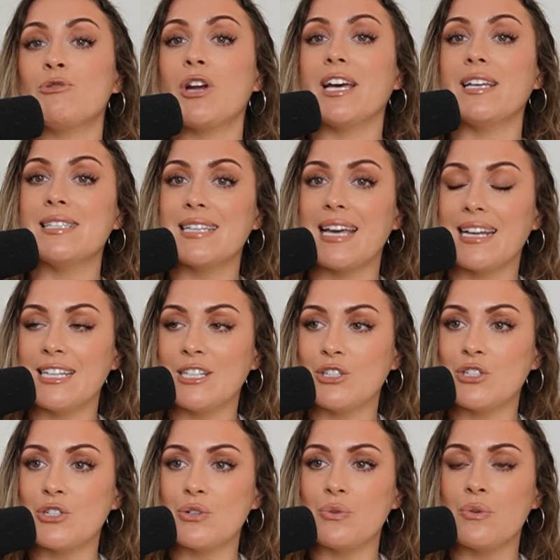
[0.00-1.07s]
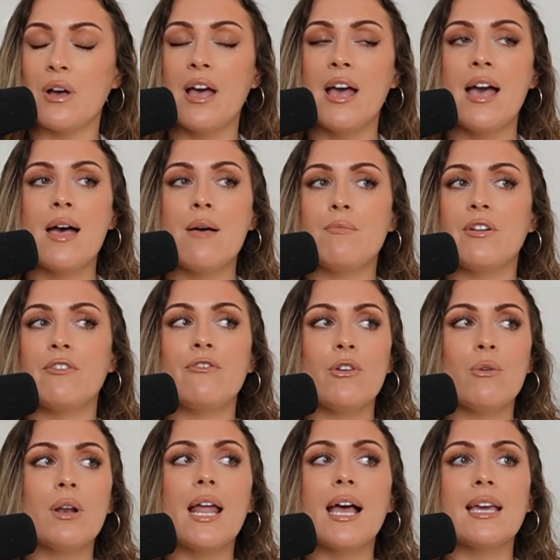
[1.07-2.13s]
trying to get into. But if
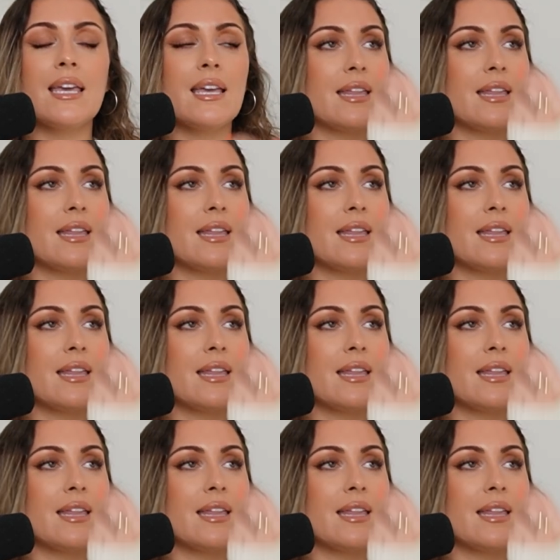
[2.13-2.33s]
you are lucky